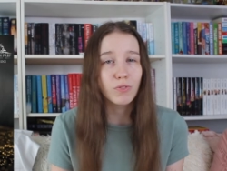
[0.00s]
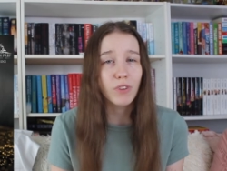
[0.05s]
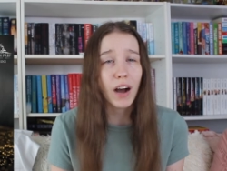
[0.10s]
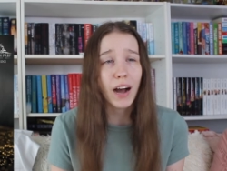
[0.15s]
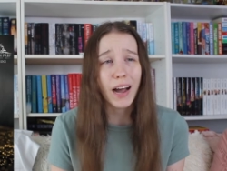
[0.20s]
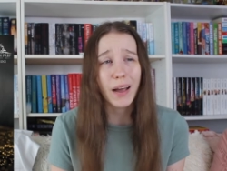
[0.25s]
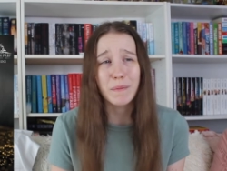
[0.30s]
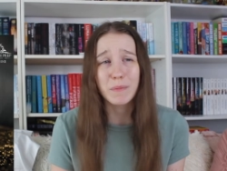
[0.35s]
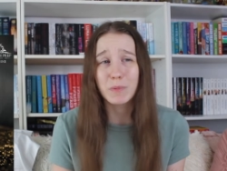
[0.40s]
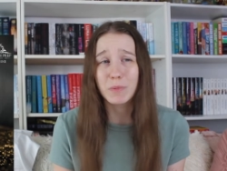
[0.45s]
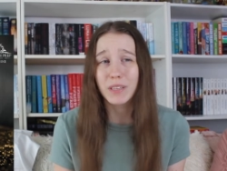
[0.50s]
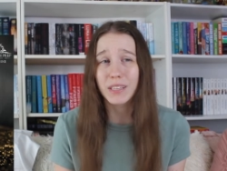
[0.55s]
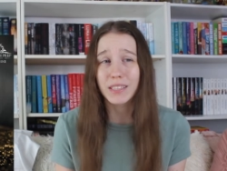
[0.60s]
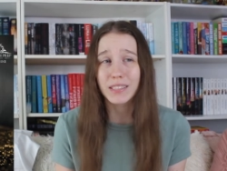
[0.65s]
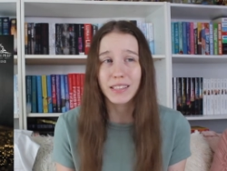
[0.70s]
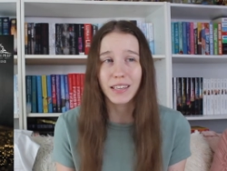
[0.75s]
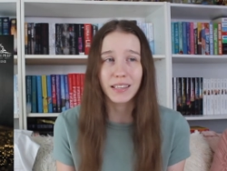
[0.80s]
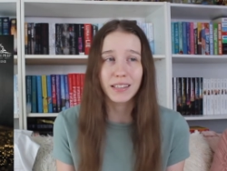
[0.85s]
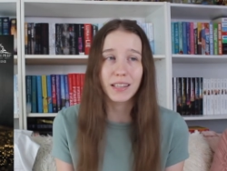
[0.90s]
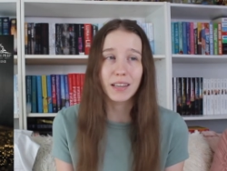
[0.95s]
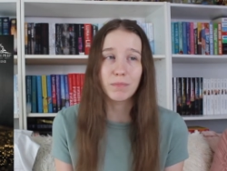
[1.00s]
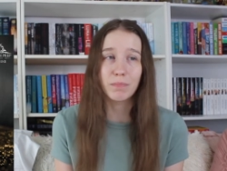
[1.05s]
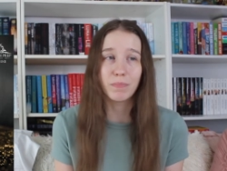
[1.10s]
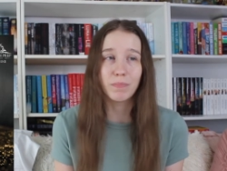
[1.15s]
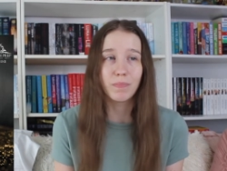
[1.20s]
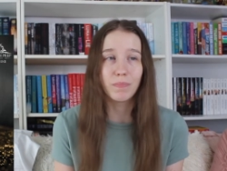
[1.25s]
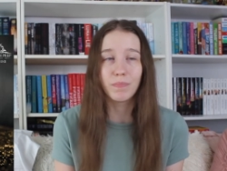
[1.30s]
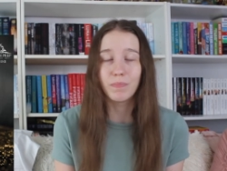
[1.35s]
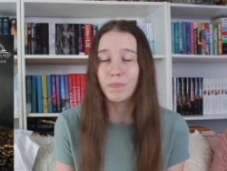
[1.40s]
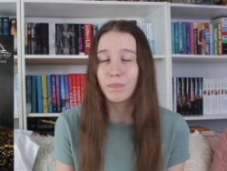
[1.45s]
vibes because like they've
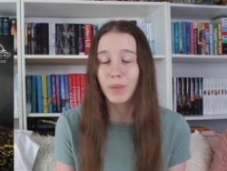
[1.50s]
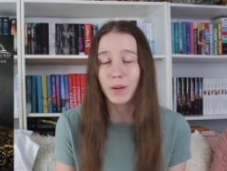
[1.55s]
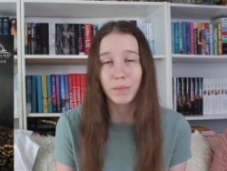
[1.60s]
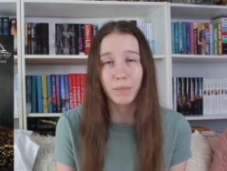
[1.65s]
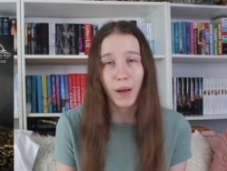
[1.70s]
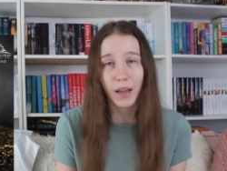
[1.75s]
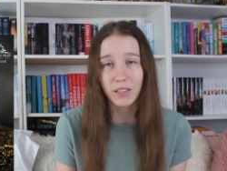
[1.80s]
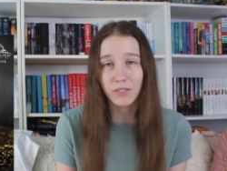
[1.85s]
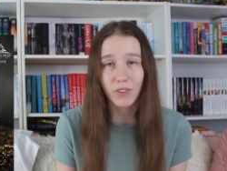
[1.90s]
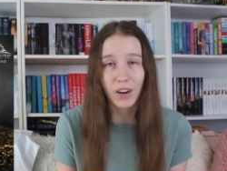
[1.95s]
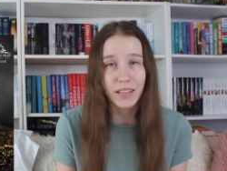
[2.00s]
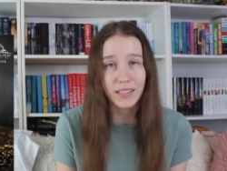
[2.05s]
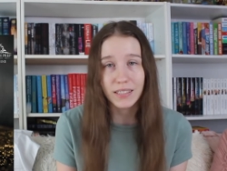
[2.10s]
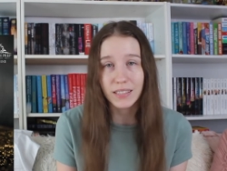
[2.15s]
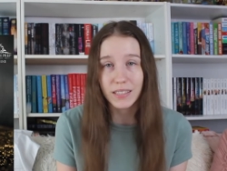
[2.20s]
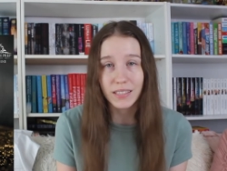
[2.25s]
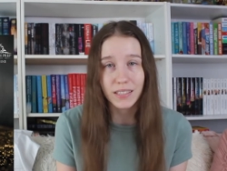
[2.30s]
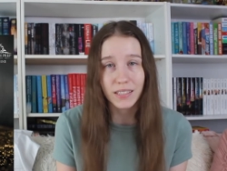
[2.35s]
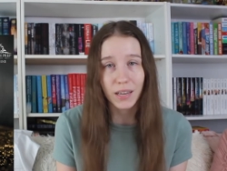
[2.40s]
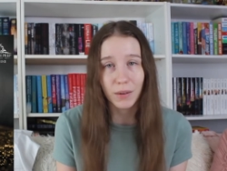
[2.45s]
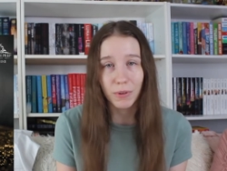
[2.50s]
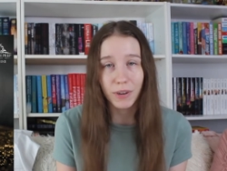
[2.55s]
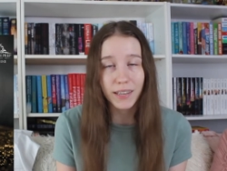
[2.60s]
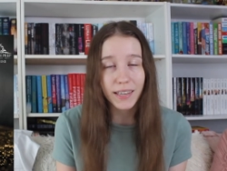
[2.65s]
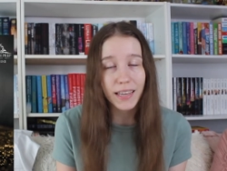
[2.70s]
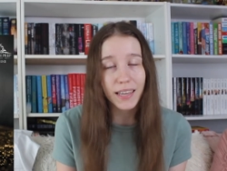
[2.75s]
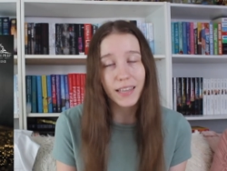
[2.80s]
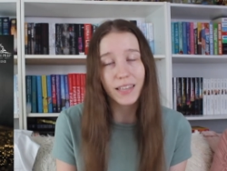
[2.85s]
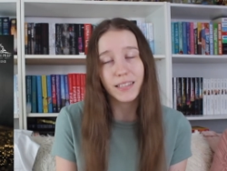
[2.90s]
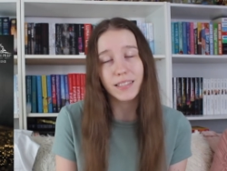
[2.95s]
been best friends since they were
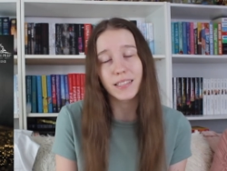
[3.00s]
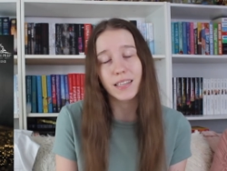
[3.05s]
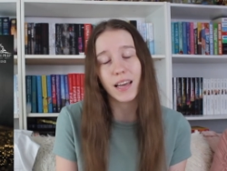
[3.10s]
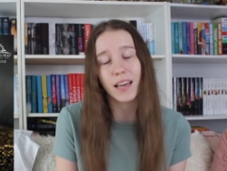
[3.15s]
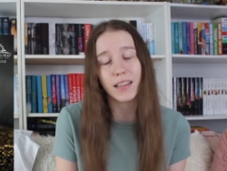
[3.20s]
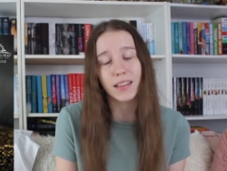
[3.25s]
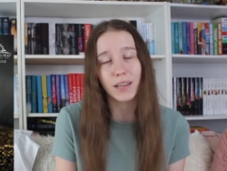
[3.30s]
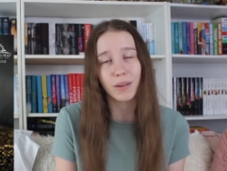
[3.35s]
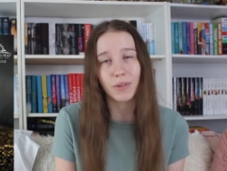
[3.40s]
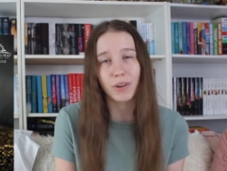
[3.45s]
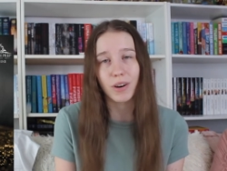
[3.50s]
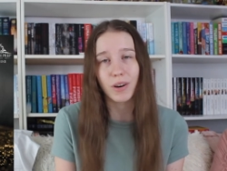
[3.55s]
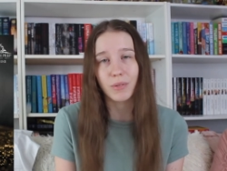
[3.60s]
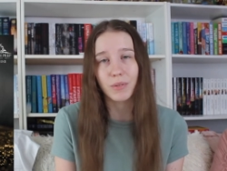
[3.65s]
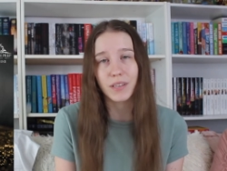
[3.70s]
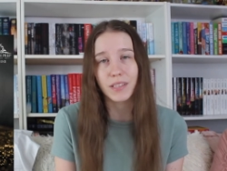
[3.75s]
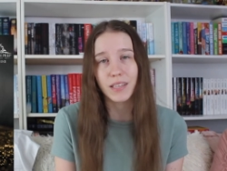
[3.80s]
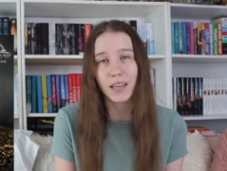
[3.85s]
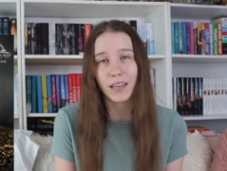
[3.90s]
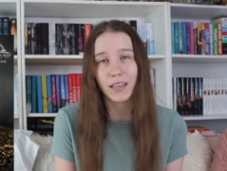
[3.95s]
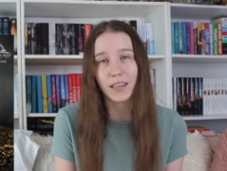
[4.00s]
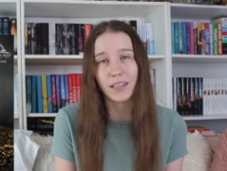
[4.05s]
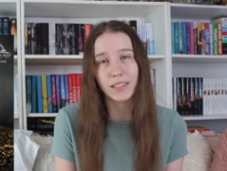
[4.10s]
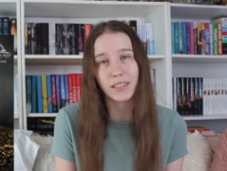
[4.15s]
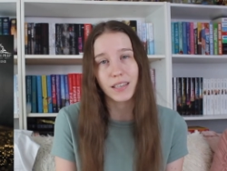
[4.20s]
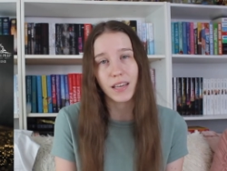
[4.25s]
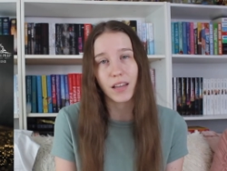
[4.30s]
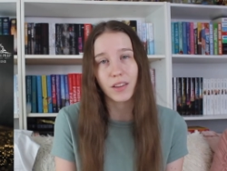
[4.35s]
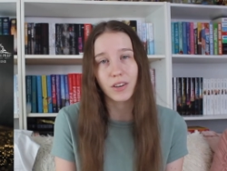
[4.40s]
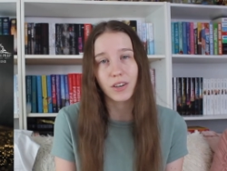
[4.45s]
kids and they were always hanging out
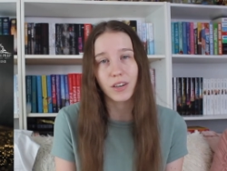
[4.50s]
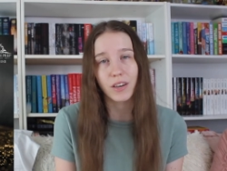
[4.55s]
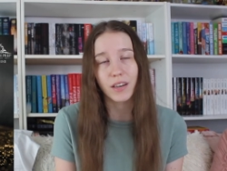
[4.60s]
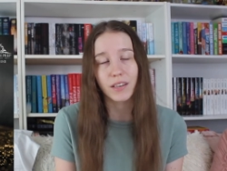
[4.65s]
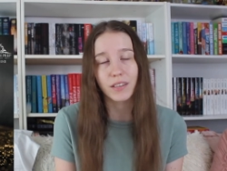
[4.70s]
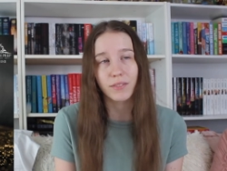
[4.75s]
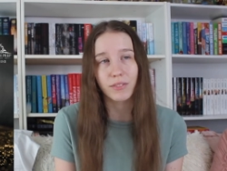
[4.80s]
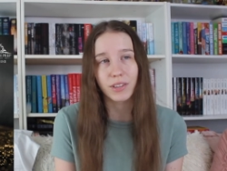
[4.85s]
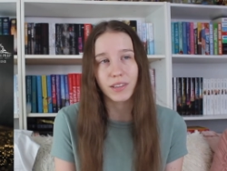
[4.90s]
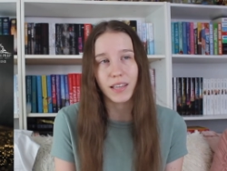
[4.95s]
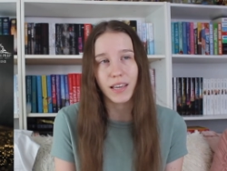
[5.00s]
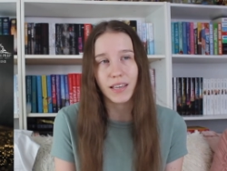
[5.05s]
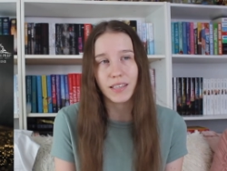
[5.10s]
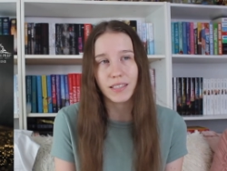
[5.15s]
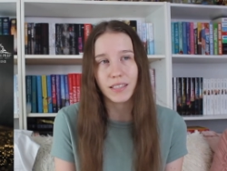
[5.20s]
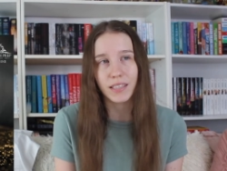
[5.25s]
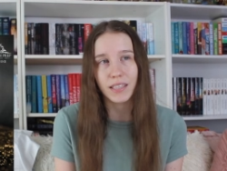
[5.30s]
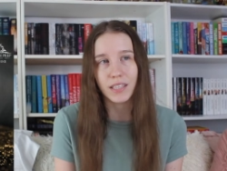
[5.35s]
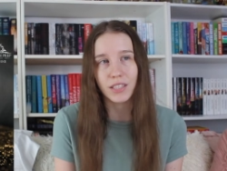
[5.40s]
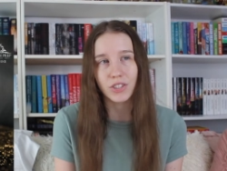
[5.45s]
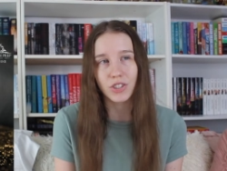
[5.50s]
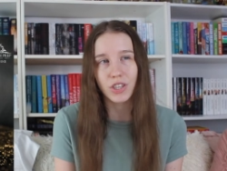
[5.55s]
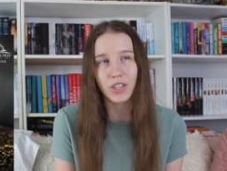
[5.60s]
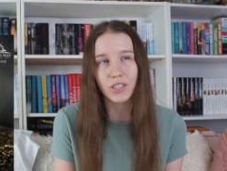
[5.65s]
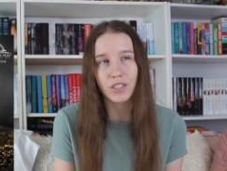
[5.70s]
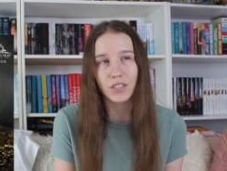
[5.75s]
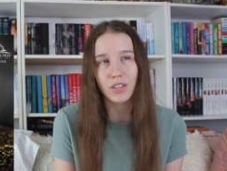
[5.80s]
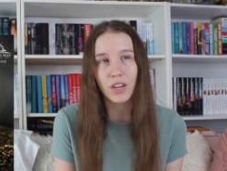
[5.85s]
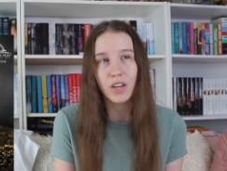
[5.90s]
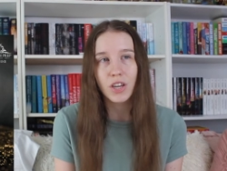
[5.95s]
together and different things and he's
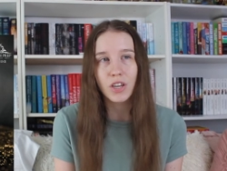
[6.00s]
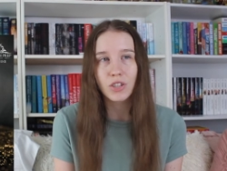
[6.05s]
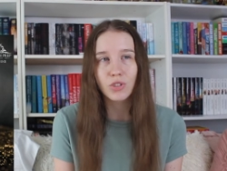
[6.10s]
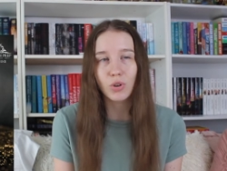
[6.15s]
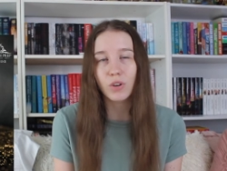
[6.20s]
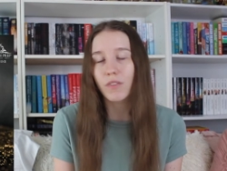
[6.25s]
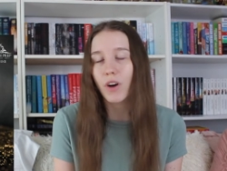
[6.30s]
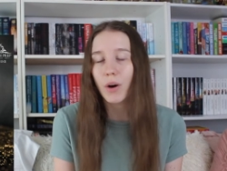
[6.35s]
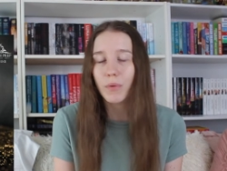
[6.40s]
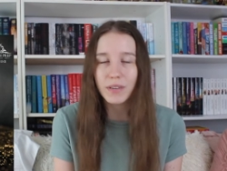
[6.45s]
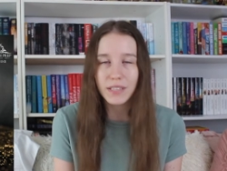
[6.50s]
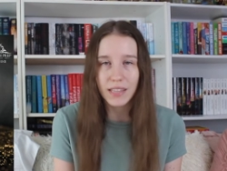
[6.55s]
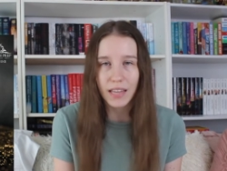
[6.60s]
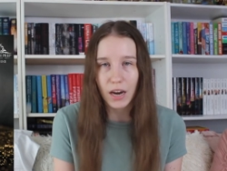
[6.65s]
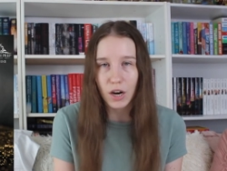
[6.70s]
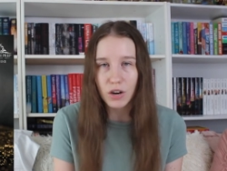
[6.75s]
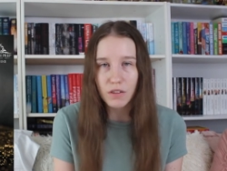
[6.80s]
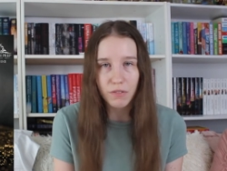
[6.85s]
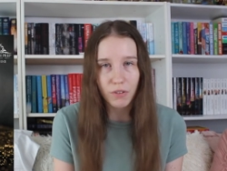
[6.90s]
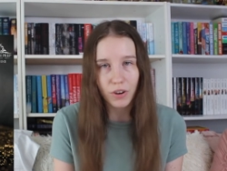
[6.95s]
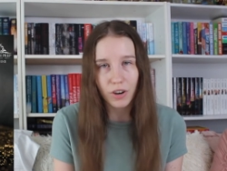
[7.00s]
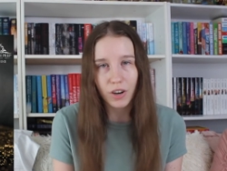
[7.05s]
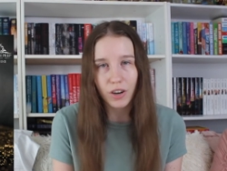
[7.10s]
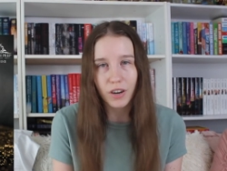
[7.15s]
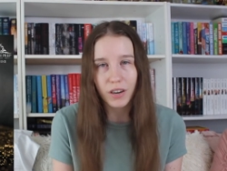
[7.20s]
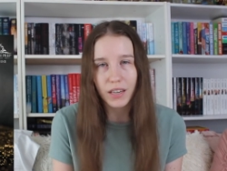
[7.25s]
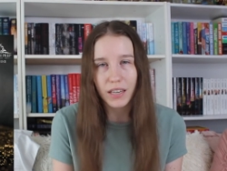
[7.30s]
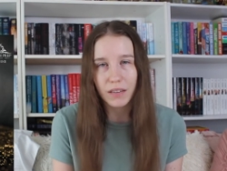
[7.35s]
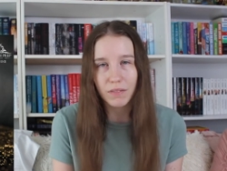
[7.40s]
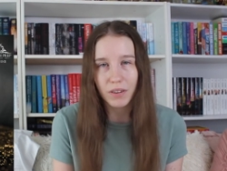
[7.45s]
just sort of always there for
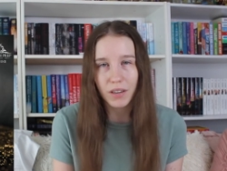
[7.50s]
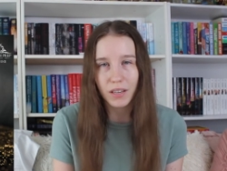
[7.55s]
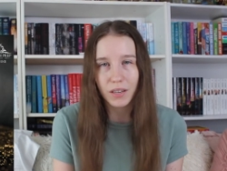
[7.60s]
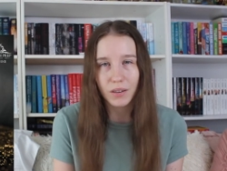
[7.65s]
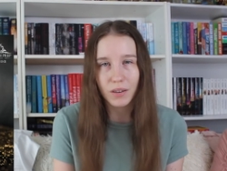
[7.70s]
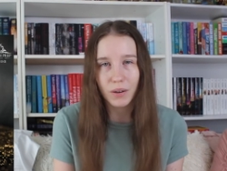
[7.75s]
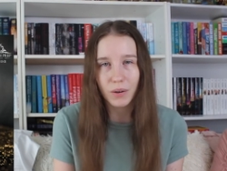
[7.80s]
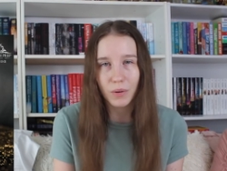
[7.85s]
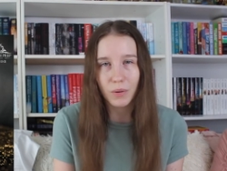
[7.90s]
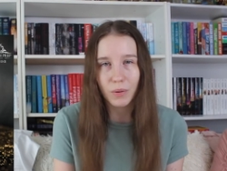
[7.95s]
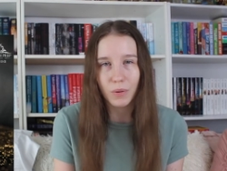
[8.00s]
her even